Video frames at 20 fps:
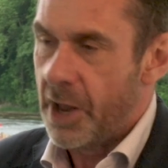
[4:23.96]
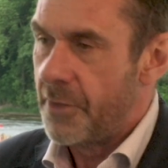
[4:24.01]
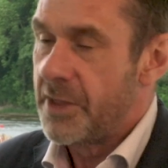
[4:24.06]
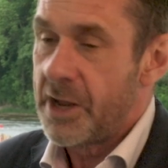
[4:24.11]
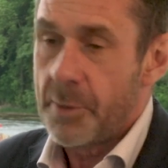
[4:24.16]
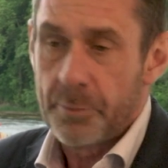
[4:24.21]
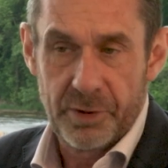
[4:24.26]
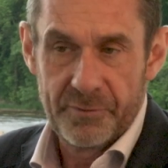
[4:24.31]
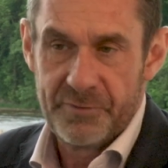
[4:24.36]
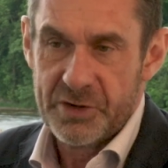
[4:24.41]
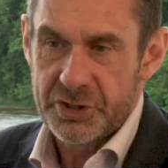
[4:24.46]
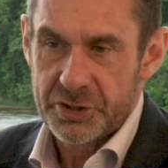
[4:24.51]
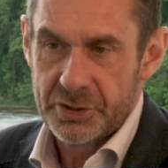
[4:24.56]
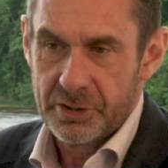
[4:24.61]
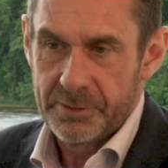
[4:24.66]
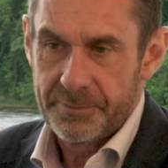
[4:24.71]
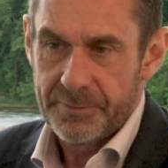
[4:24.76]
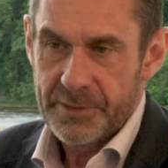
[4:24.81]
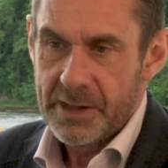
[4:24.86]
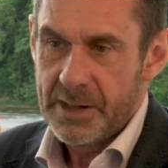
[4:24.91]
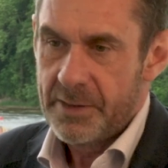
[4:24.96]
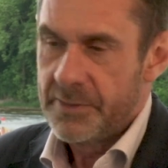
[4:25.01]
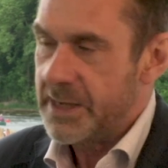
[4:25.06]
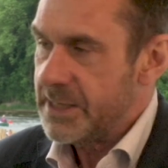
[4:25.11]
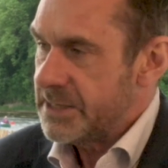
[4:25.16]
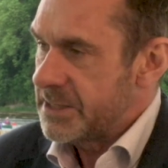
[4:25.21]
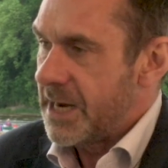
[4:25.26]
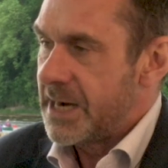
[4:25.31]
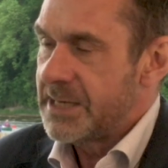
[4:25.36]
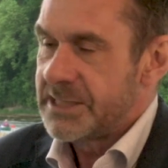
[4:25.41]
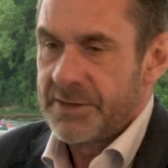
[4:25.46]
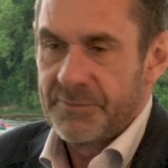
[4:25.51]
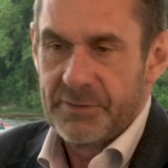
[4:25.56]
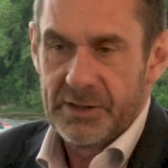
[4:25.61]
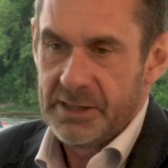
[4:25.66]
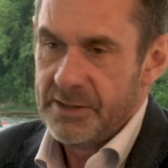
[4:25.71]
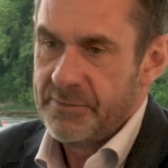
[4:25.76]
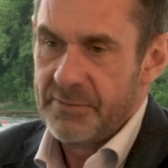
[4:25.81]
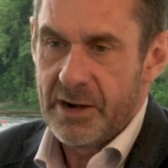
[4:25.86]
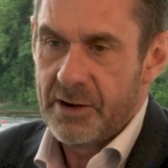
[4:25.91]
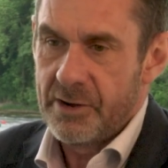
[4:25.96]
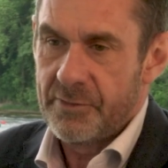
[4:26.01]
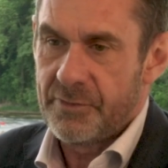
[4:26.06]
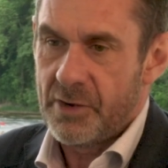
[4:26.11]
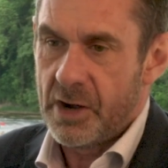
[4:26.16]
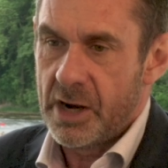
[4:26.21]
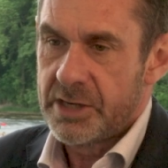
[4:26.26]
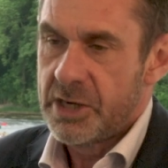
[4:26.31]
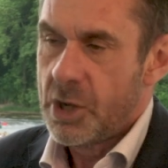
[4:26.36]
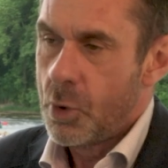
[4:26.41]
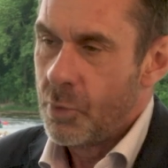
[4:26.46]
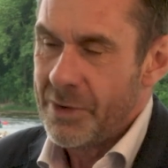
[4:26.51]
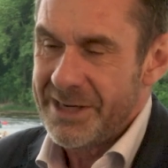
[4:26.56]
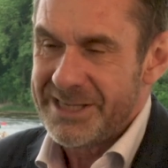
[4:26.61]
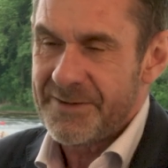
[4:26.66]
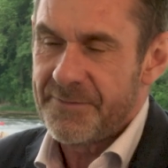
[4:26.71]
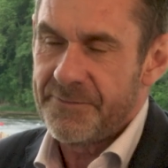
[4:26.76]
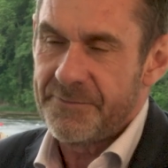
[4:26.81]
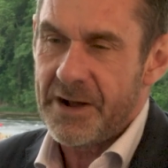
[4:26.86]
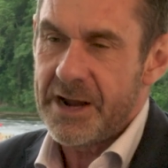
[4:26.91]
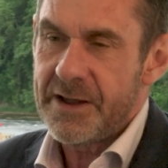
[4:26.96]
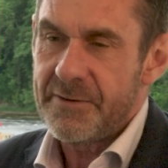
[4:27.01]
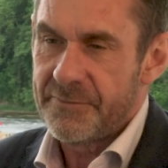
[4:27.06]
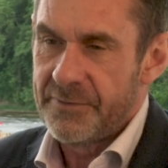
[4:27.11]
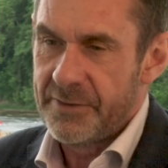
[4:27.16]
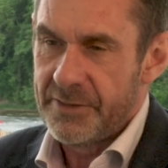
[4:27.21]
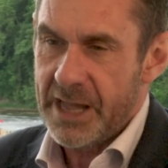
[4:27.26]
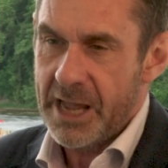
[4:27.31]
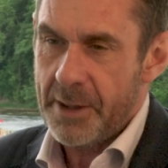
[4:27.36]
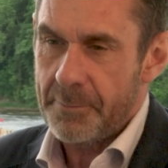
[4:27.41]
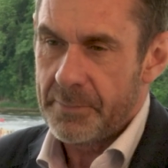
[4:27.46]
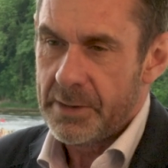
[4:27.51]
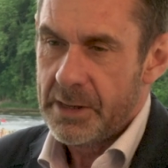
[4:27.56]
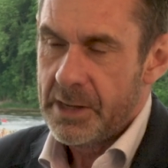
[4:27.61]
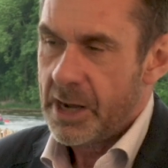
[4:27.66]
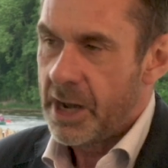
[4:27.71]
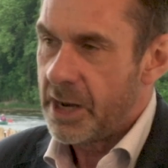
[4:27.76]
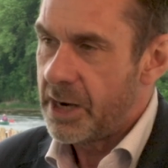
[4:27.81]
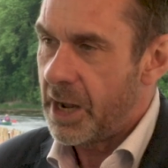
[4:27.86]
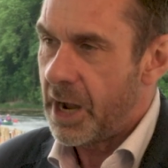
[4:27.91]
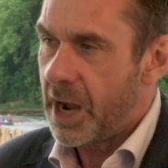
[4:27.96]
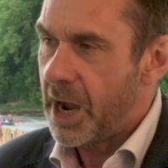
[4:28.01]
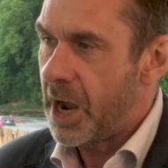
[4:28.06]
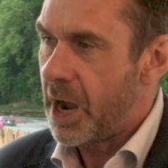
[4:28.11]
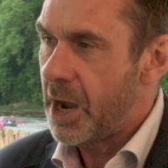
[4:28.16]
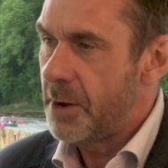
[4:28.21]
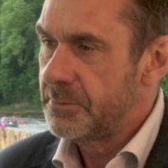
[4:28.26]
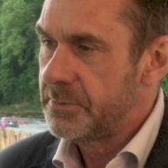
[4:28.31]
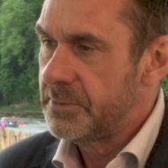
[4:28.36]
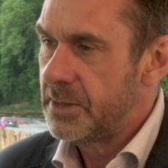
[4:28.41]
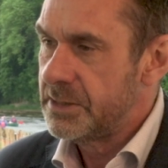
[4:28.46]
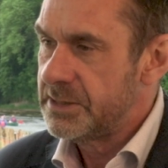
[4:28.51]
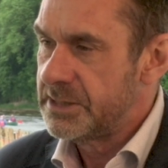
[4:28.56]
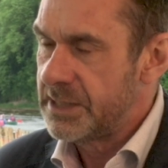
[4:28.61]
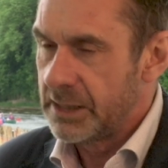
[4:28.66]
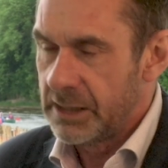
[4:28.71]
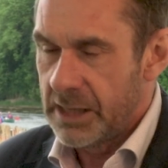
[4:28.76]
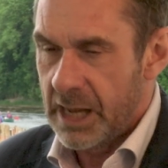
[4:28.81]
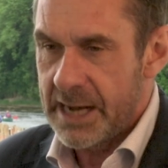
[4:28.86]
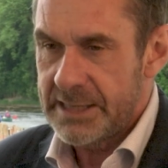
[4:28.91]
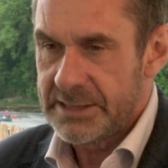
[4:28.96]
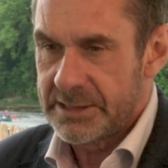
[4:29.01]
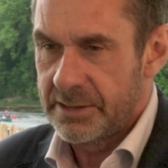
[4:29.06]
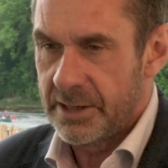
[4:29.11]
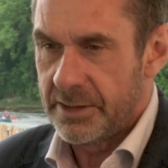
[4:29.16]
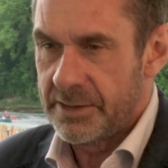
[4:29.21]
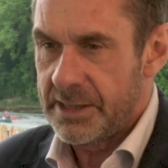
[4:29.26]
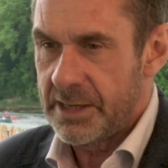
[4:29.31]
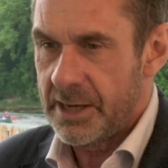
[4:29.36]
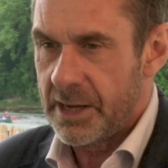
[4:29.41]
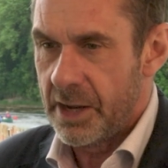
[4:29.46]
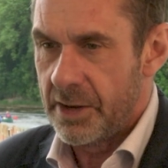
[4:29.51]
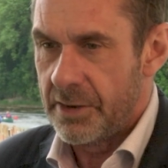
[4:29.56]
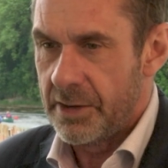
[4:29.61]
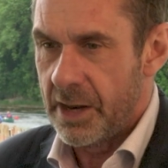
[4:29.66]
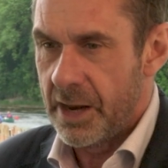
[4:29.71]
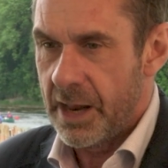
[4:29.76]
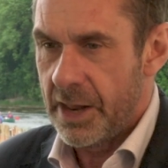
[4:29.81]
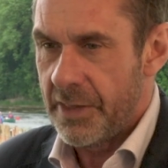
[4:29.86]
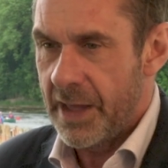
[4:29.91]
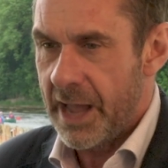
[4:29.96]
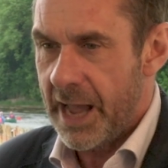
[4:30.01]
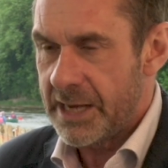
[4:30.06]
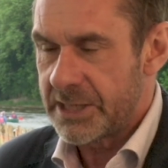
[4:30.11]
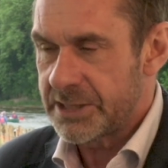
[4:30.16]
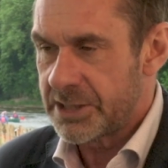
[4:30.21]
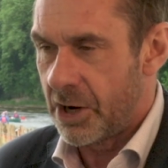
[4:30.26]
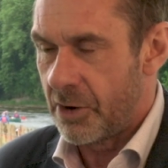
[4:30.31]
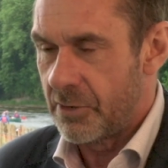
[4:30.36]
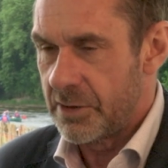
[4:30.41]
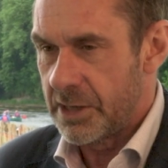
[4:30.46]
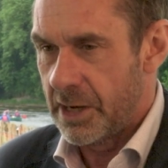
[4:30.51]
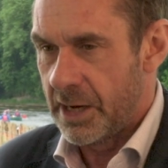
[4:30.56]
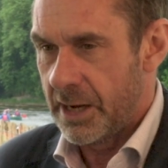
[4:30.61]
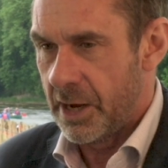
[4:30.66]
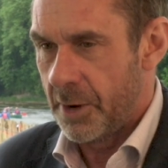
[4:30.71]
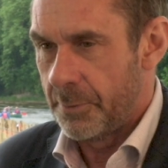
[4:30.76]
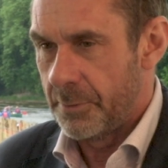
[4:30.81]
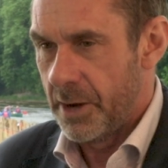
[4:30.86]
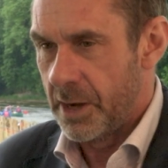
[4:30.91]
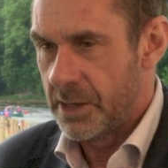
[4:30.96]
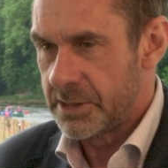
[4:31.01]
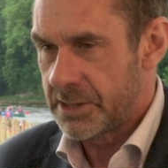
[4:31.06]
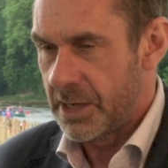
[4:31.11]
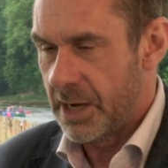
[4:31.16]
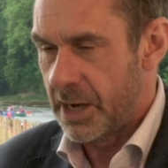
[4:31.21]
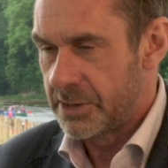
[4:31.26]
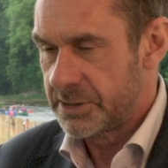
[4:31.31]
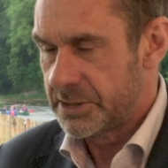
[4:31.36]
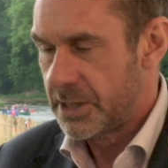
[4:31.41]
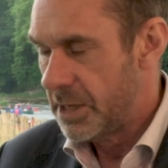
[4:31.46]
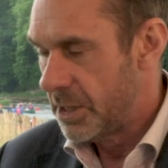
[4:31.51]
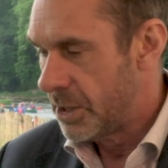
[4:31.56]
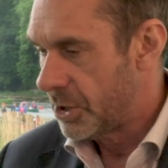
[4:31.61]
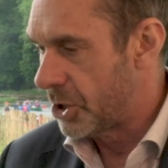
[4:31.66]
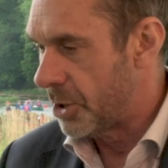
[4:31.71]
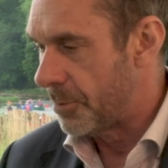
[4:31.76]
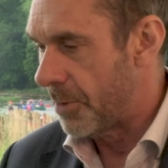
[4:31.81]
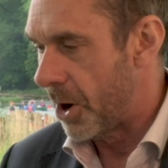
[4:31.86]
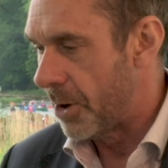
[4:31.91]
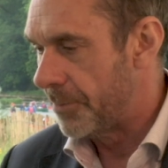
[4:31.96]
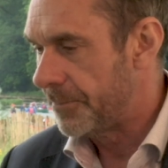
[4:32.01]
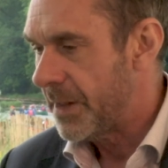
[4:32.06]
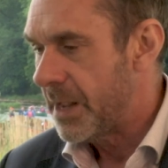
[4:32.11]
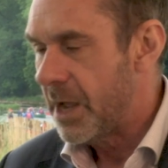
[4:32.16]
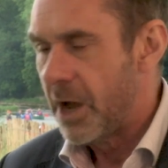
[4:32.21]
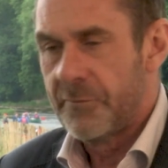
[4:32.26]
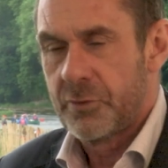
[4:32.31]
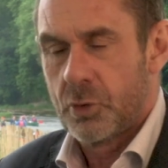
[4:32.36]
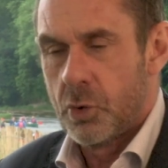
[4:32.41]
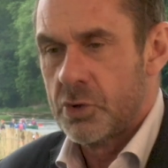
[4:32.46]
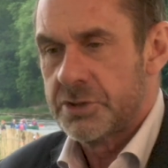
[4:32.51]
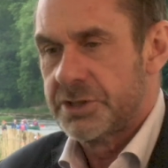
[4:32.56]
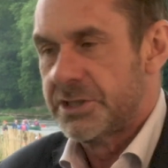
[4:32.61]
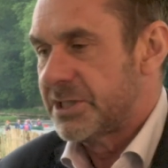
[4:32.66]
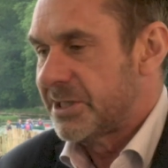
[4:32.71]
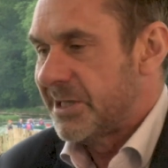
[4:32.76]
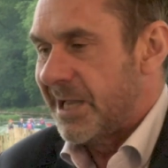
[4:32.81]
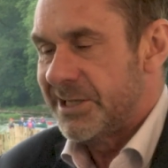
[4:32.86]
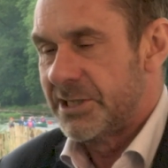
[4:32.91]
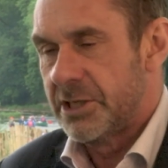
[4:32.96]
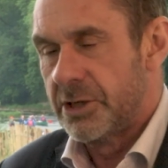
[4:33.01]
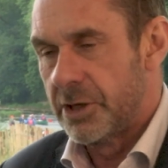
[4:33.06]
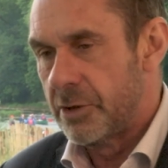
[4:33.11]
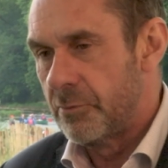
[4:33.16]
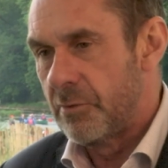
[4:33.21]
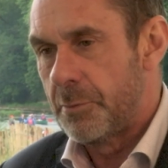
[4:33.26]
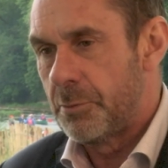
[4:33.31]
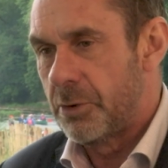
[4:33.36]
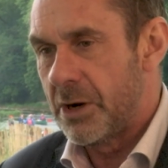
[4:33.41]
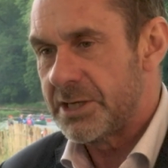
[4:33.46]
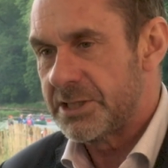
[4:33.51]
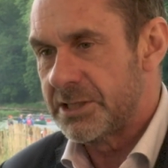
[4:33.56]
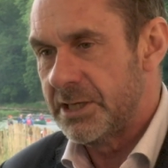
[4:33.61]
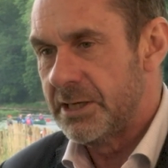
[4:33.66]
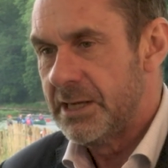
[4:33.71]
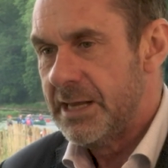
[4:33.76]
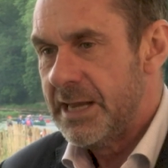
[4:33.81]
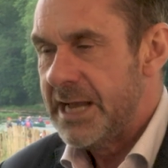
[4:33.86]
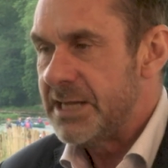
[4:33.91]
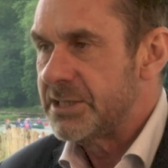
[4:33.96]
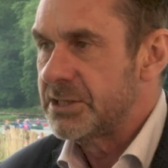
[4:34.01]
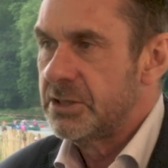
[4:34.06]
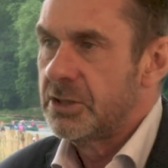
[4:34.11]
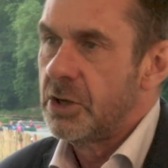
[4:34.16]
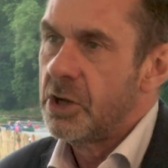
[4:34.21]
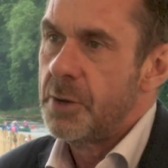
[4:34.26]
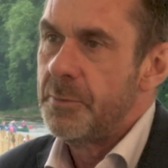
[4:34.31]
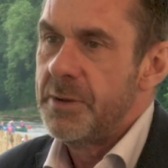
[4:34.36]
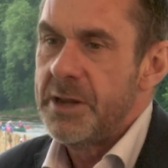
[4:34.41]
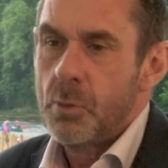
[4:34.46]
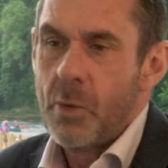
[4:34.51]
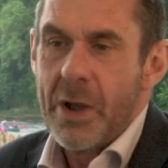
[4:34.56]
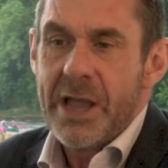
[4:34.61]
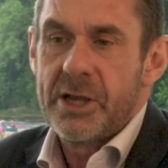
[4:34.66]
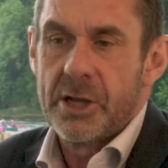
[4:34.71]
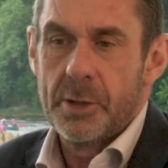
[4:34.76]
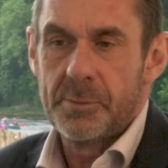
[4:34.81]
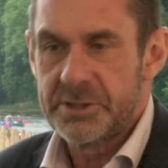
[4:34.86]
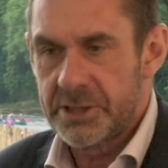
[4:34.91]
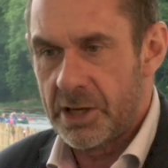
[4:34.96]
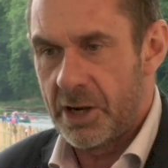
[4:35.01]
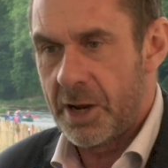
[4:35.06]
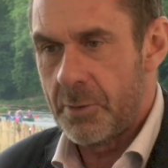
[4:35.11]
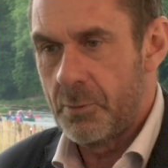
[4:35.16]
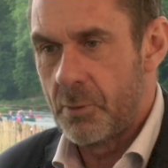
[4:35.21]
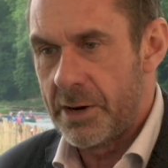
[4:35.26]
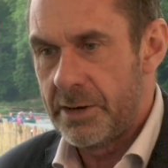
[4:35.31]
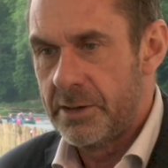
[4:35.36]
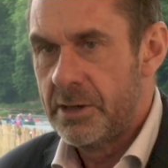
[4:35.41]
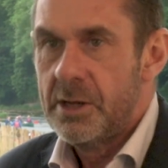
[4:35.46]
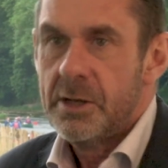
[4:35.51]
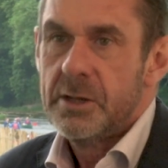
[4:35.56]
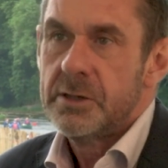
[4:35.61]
they are provisional, they're scientifically verified, we need to fight for them. And I'm delighted that the XR has come out. Of course the state are going to repress it. It's going to be wake-up time when